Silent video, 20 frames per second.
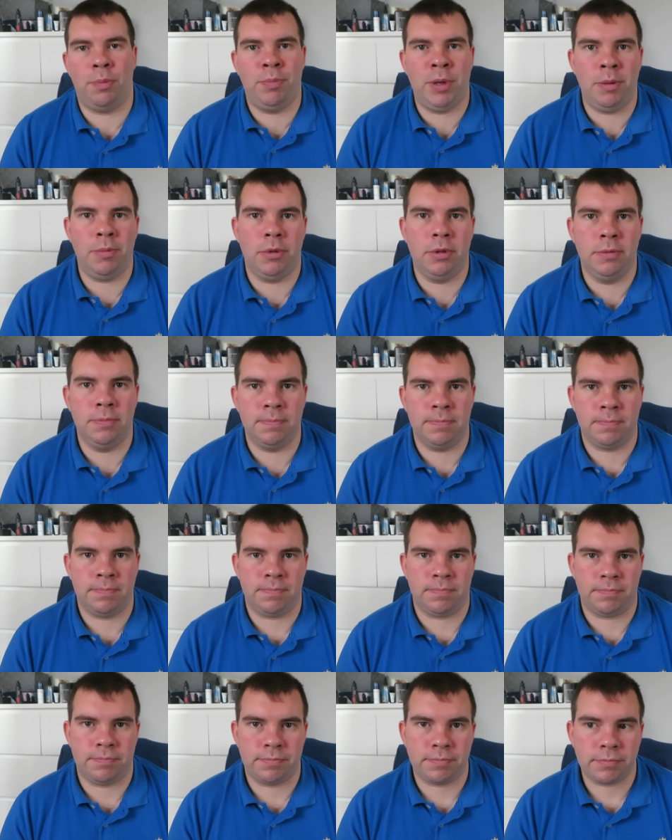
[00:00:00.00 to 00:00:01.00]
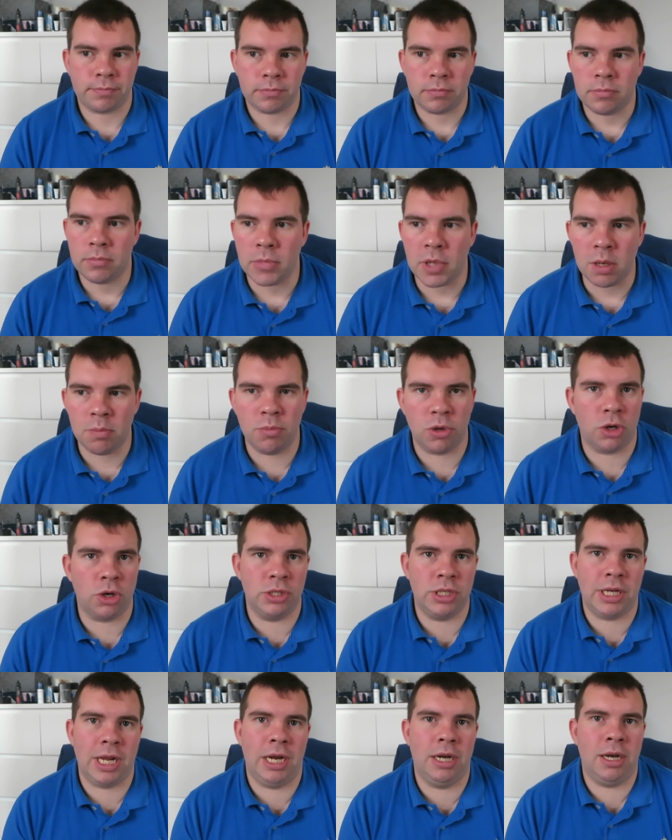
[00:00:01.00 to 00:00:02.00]
shared to other people.
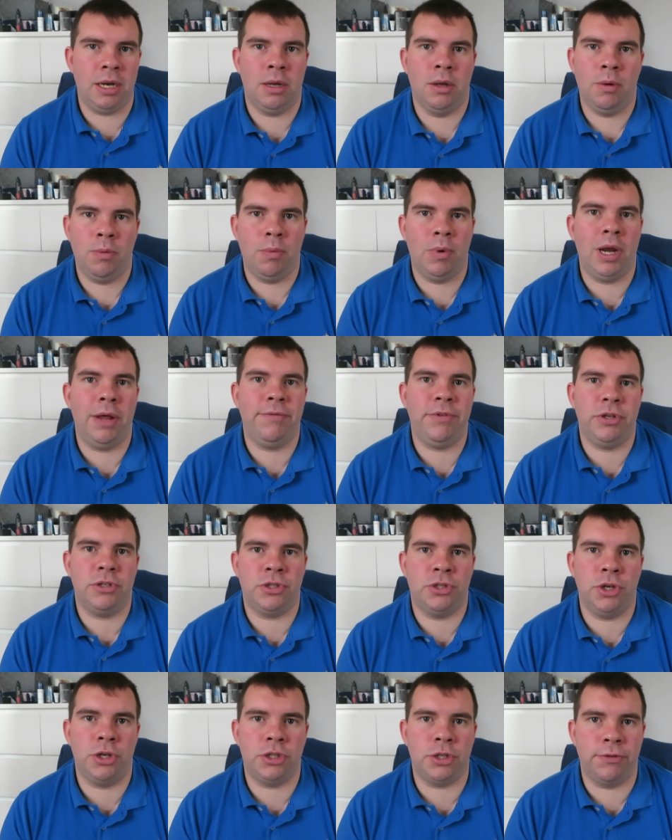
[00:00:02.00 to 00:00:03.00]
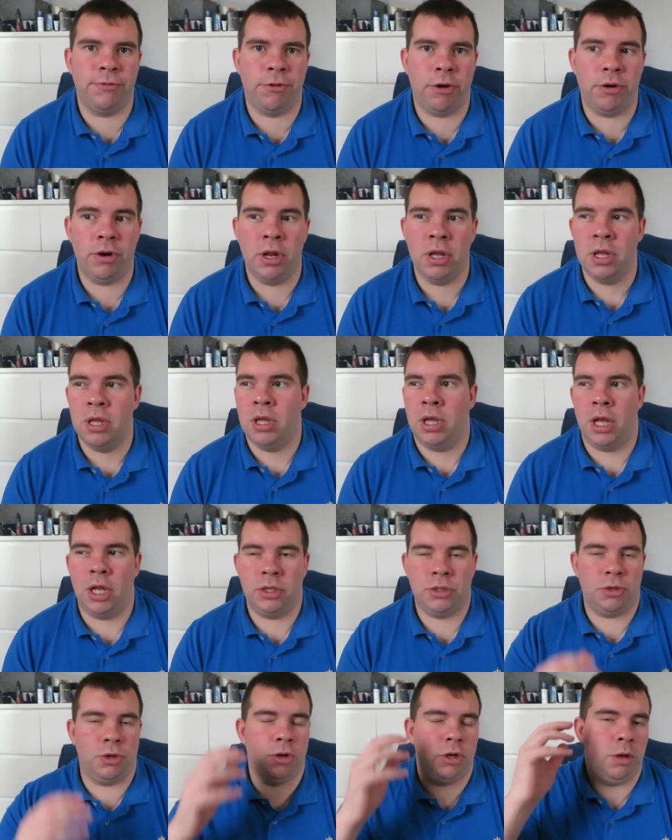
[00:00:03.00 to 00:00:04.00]
Because again, whenever you're
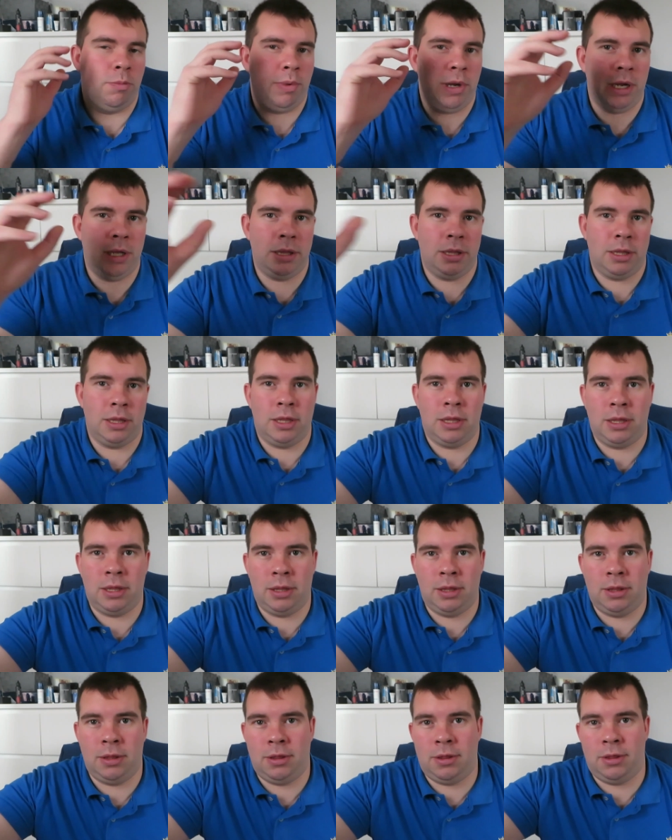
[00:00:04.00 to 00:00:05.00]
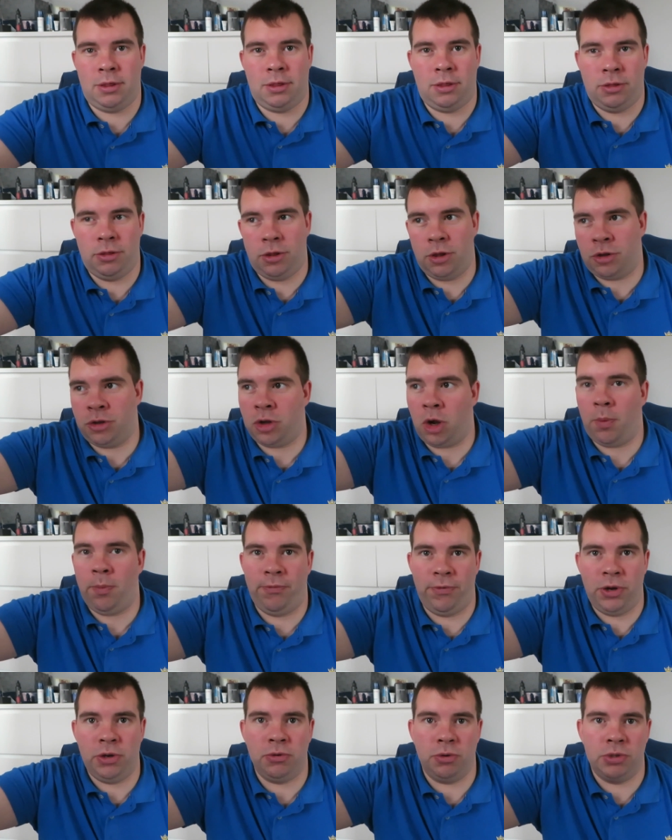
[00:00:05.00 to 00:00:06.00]
searching for it, it's going to be
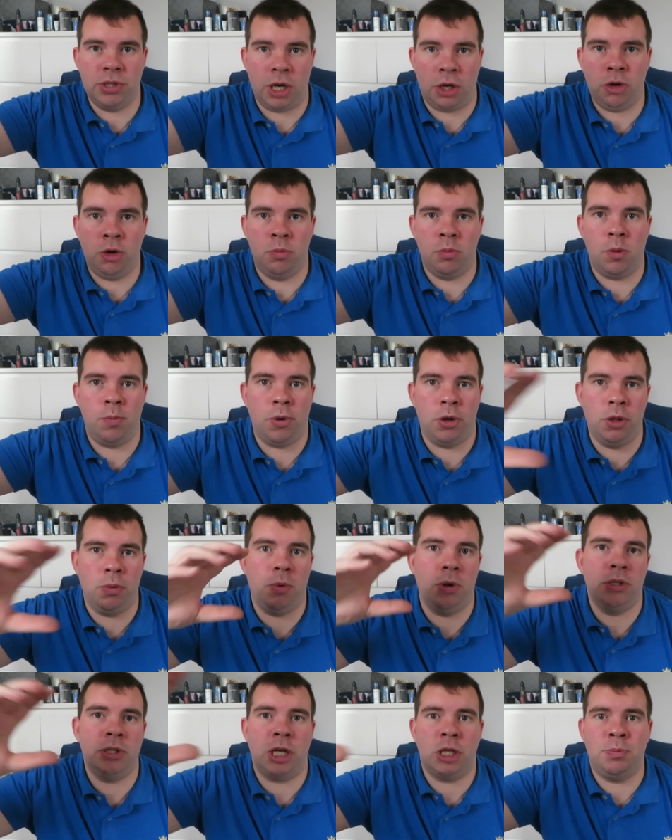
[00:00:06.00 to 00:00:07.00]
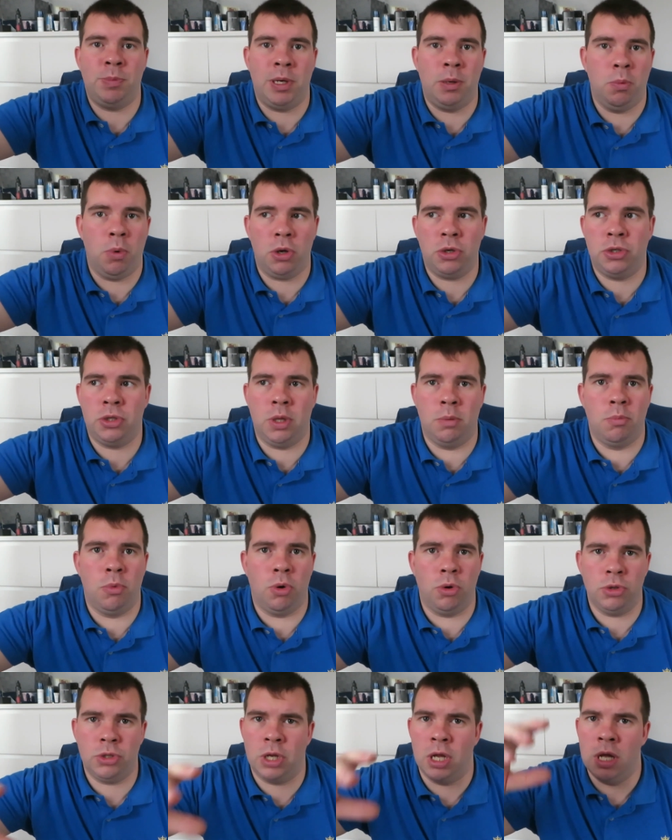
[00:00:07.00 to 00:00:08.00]
the top videos that come up are the ones
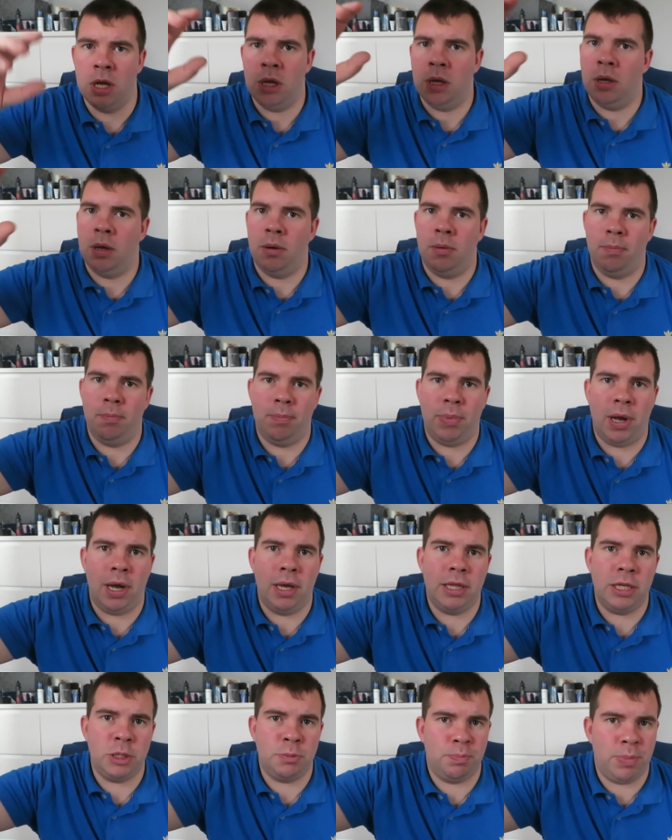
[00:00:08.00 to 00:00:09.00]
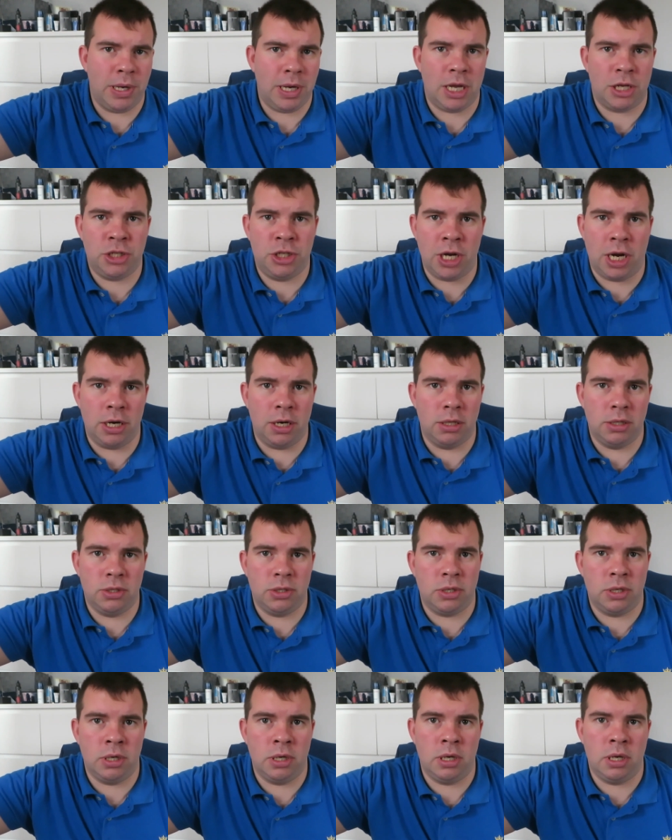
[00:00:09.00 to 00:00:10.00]
that's been watched the most by these
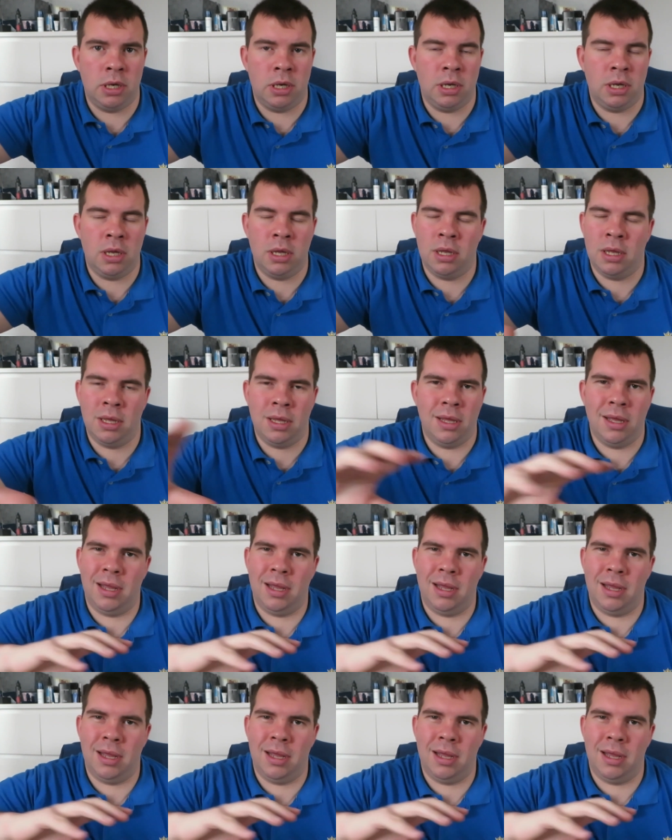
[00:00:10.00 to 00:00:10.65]
bigger channels,